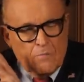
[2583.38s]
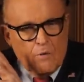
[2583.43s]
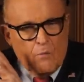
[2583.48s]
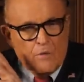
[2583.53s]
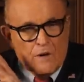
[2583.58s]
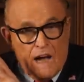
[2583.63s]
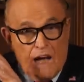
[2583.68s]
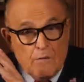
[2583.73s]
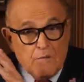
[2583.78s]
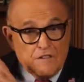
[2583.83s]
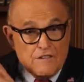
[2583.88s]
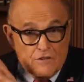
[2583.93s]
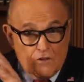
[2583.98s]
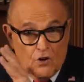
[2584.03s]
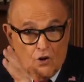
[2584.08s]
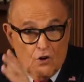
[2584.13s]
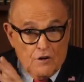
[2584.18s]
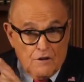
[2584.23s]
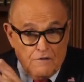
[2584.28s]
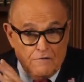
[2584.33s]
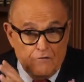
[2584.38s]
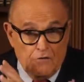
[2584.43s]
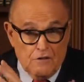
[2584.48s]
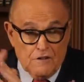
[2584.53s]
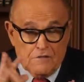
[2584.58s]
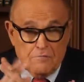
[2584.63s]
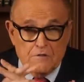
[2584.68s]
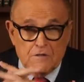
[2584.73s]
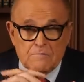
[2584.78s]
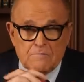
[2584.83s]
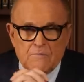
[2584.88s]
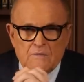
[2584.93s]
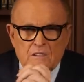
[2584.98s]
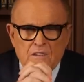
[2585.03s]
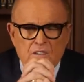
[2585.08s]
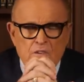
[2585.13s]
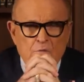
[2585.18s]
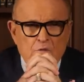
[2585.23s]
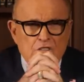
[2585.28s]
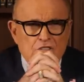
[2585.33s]
but when I was in law enforcement,
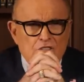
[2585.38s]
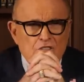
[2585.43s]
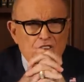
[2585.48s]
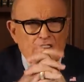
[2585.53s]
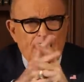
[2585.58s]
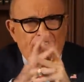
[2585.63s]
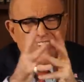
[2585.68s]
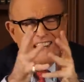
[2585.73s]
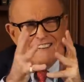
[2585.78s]
which sort of